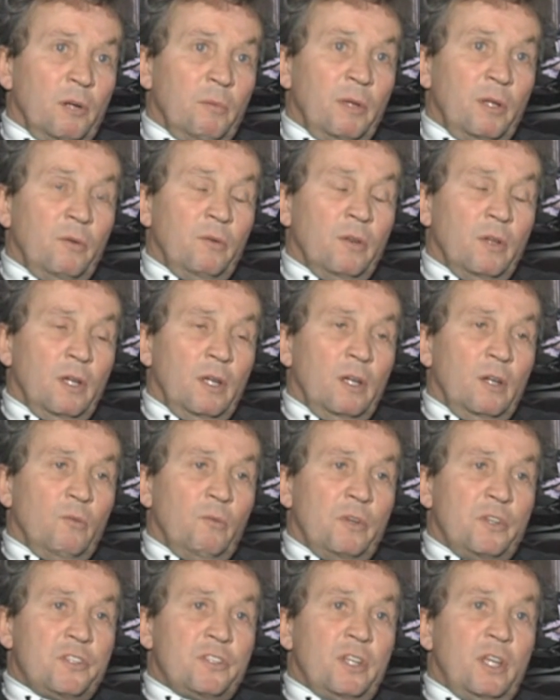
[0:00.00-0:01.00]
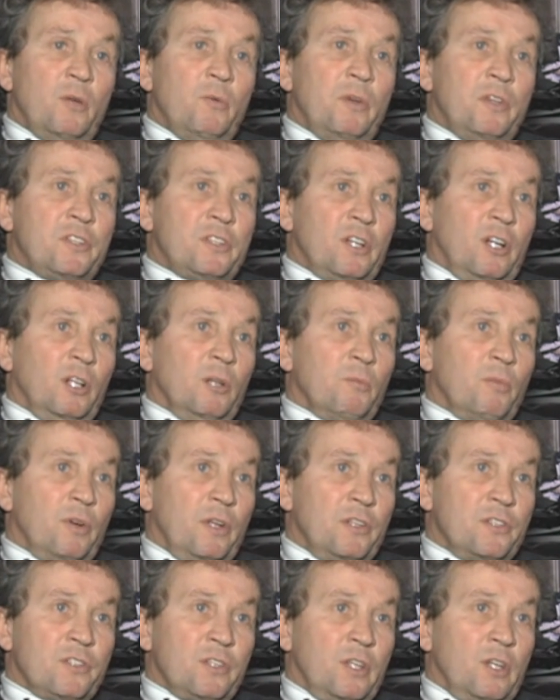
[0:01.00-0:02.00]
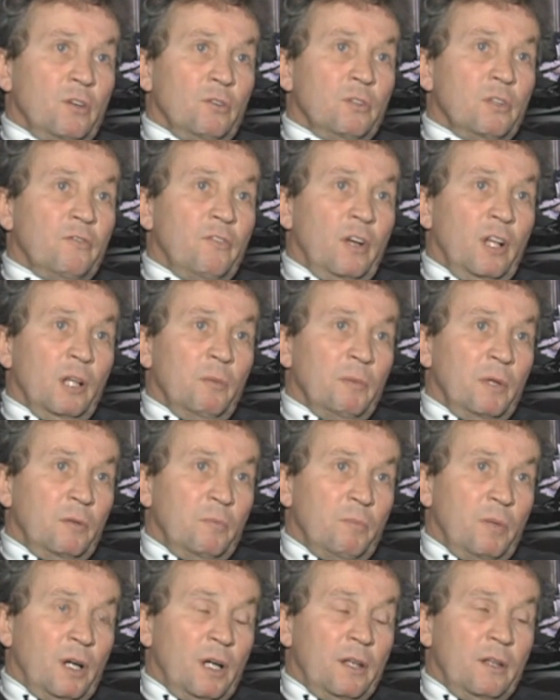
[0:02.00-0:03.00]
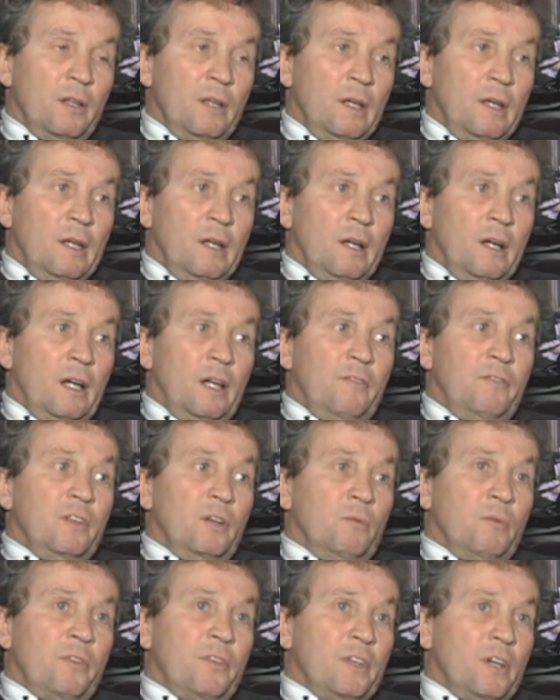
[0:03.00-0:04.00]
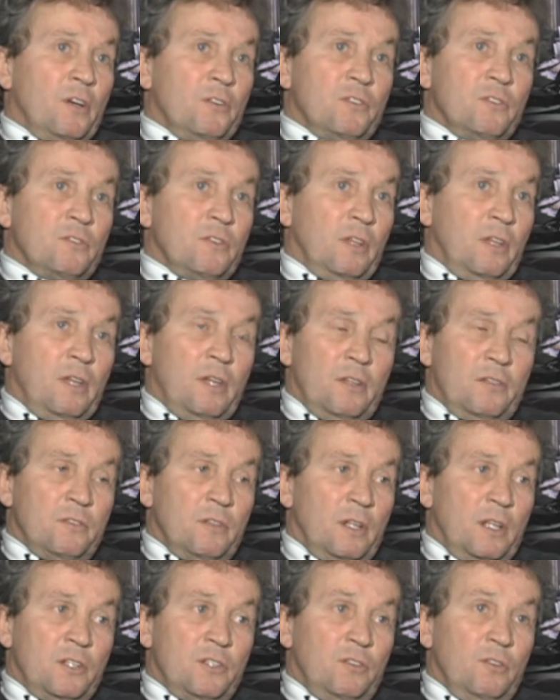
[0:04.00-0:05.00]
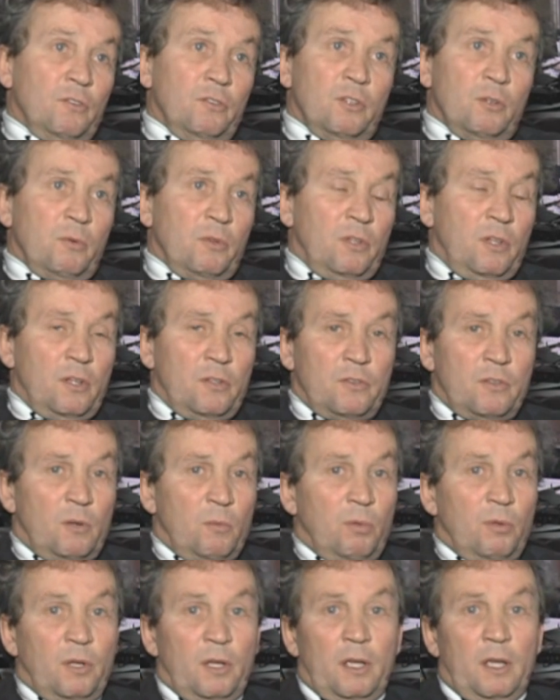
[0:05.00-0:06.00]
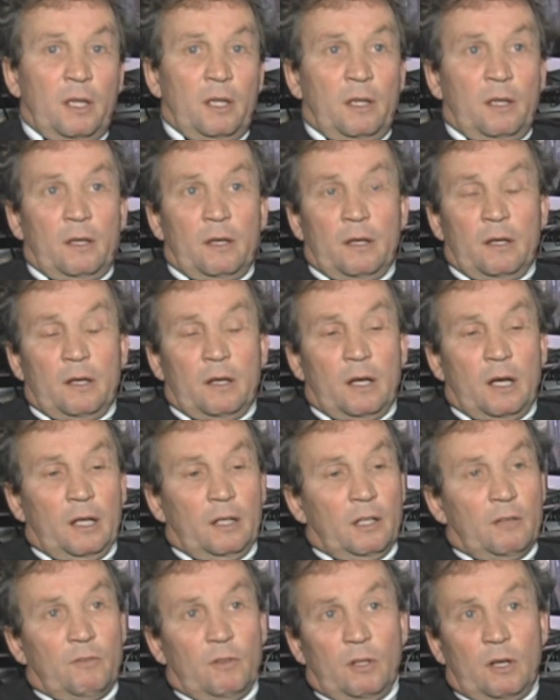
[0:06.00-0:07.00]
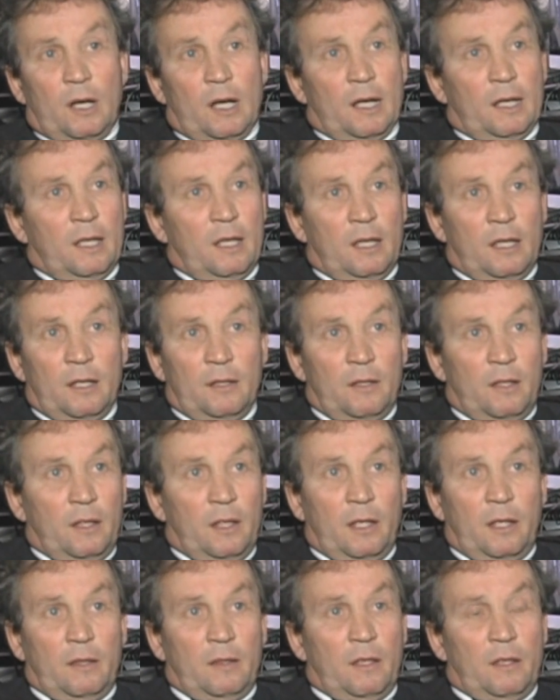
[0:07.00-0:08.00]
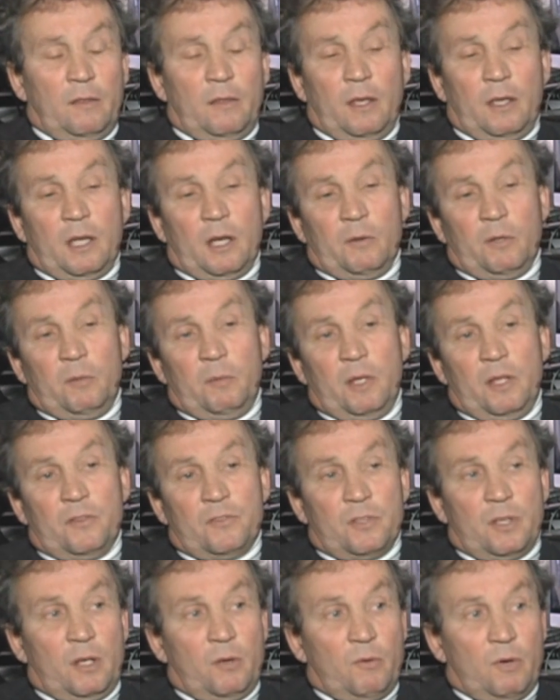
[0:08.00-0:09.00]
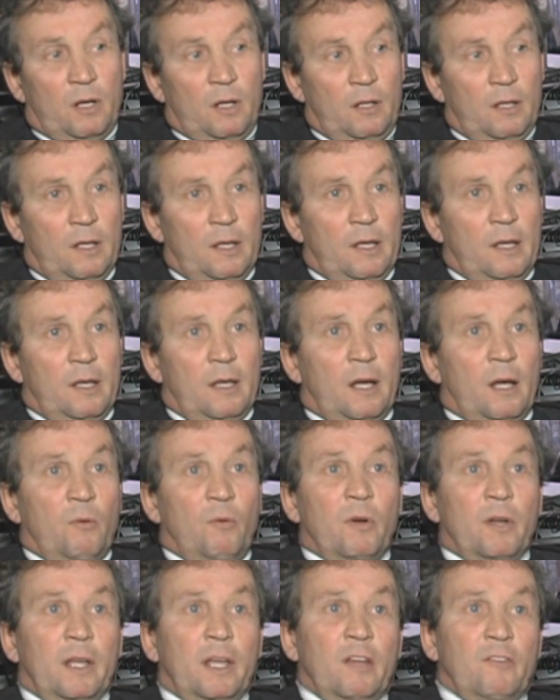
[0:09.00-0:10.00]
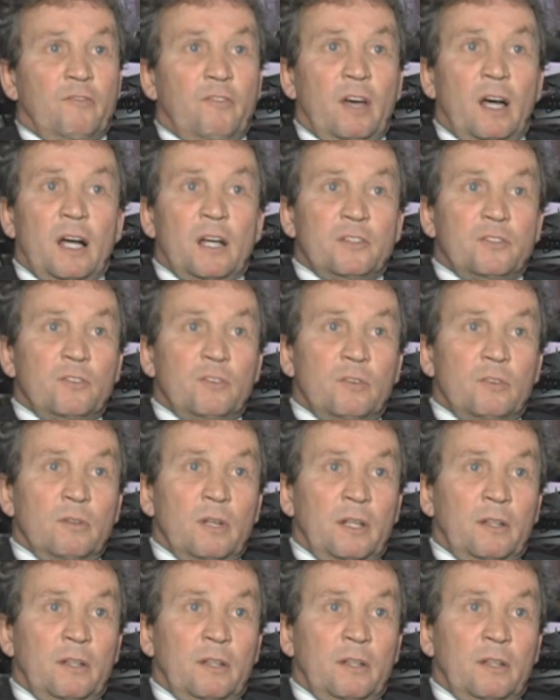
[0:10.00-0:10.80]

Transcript: I mean, we say we celebrate skill development, but I've dealt with thousands of kids, and I still deal with kids that are playing high-level hockey, and they come to me and say, well, I want to get faster.